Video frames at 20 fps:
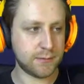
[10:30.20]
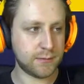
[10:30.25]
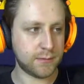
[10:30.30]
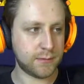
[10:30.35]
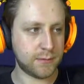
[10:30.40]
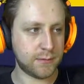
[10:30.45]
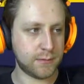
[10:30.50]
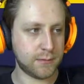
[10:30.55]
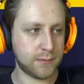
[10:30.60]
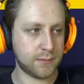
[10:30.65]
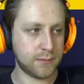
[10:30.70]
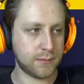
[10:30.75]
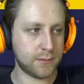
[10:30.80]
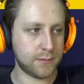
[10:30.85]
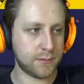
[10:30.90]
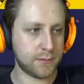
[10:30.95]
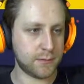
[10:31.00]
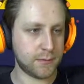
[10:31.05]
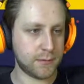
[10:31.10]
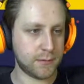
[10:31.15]

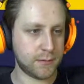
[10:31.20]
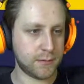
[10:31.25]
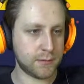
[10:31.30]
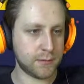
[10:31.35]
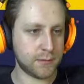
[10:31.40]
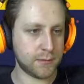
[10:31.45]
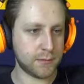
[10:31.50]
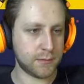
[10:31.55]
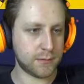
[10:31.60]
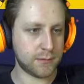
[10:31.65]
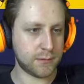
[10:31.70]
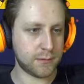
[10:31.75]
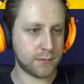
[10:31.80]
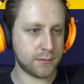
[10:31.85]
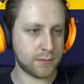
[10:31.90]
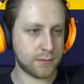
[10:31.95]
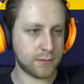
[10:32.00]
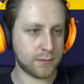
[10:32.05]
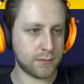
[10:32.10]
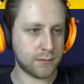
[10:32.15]

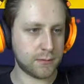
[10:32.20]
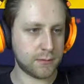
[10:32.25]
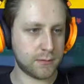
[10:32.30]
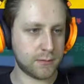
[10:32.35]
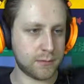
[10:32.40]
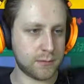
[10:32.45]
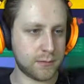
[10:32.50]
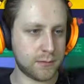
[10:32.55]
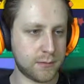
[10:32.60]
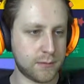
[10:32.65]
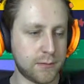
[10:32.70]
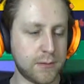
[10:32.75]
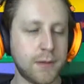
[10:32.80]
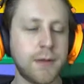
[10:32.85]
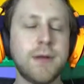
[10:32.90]
[no speech]